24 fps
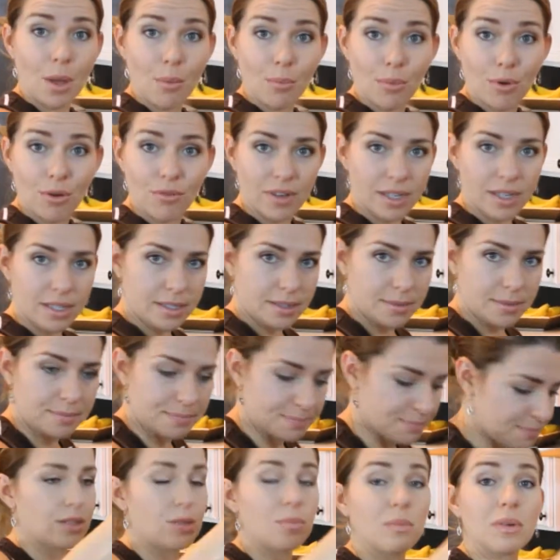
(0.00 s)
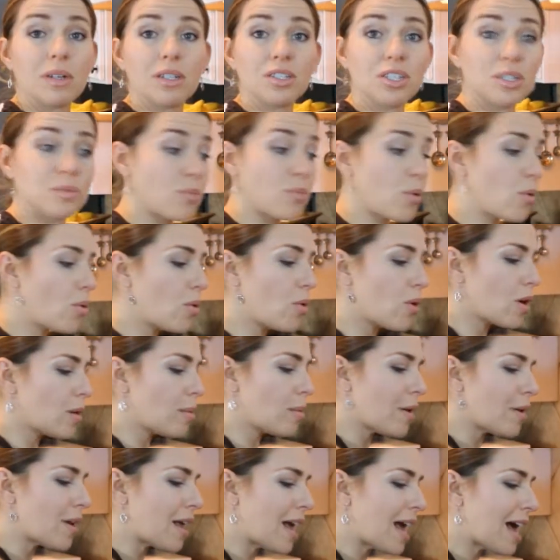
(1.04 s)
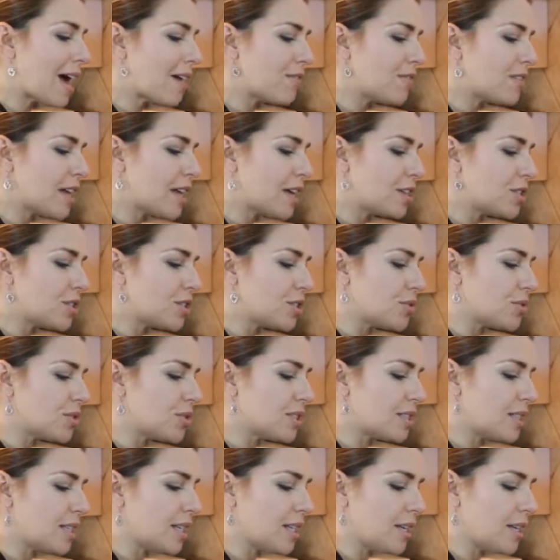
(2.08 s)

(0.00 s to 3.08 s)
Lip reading: Perfect. So I'm going to just pour about half of that juice in